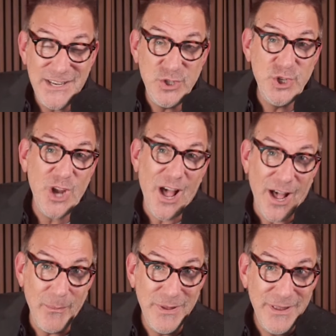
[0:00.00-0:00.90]

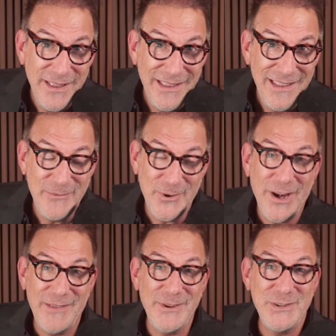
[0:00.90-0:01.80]
job if you're
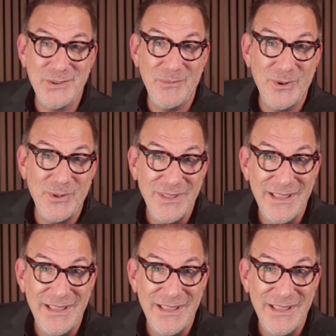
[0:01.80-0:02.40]
having trouble.